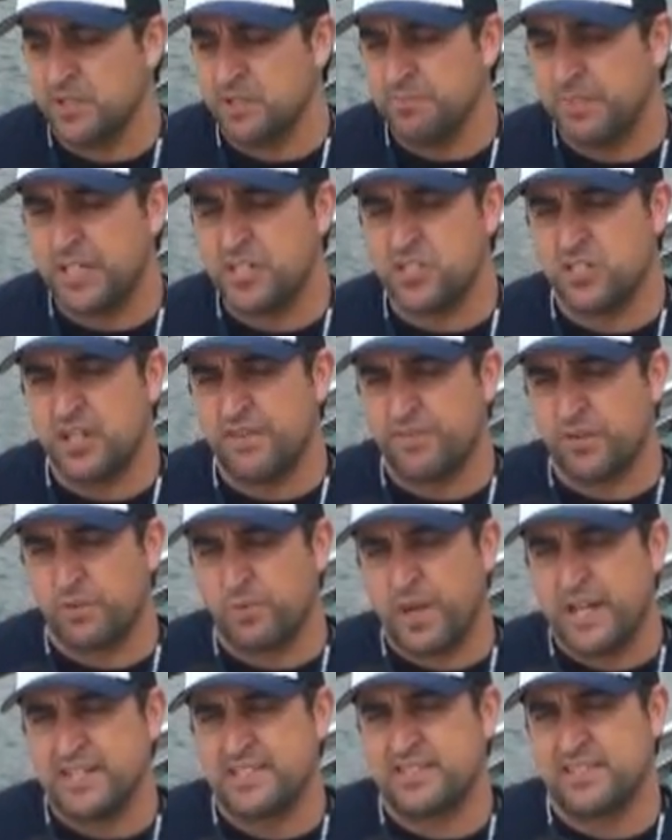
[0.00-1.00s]
Make sure you have the
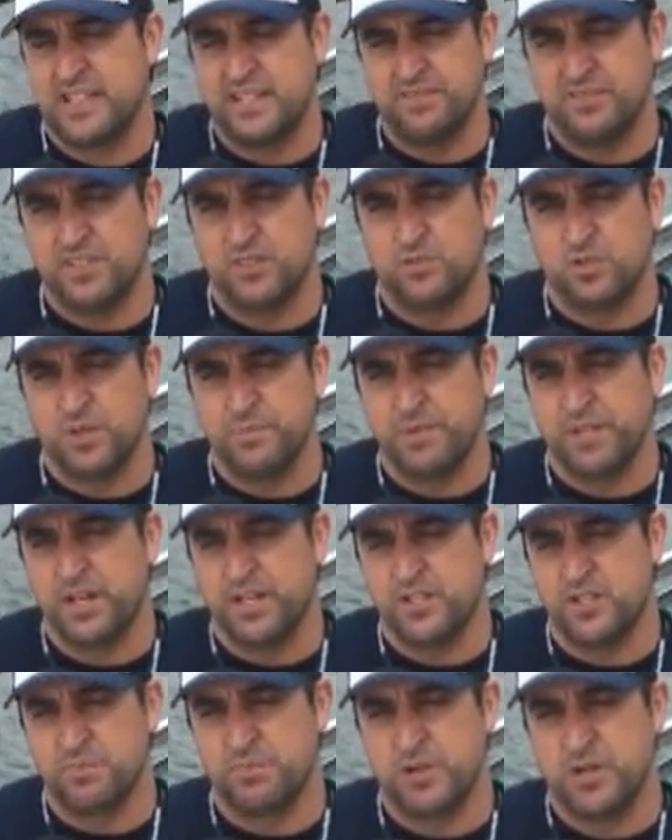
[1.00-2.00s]
right safety equipment
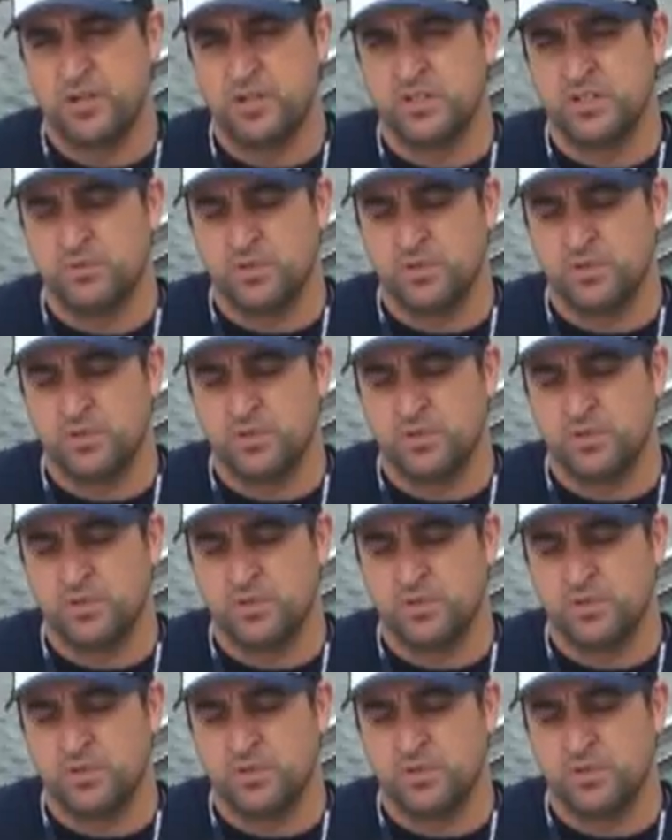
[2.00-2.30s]
on your boat.